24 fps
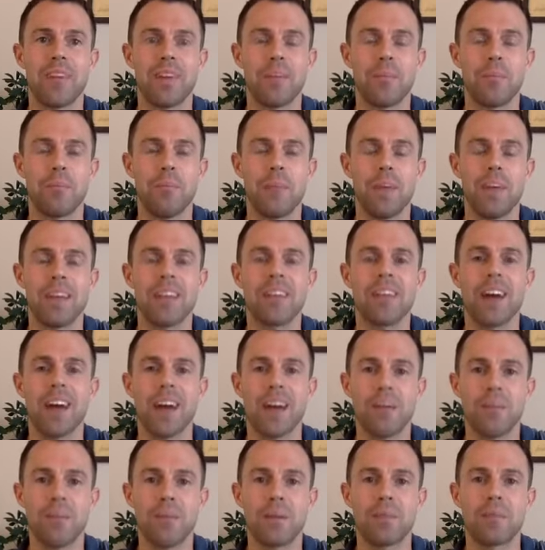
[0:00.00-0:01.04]
made a lot
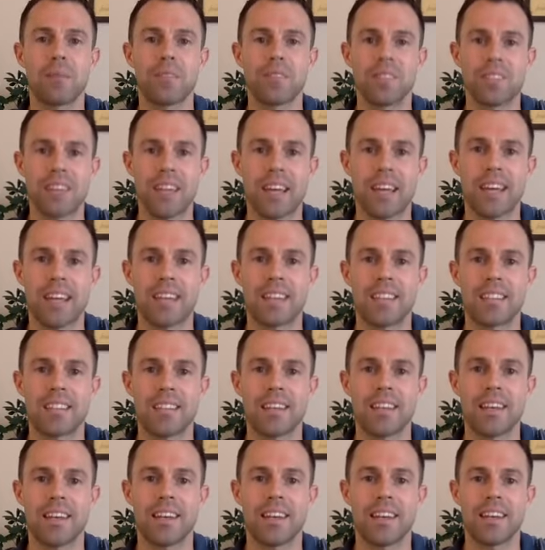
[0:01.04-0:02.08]
of big mistakes.
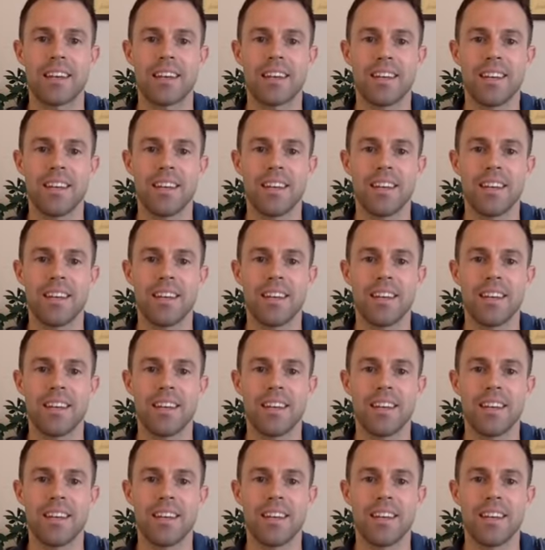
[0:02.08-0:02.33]
And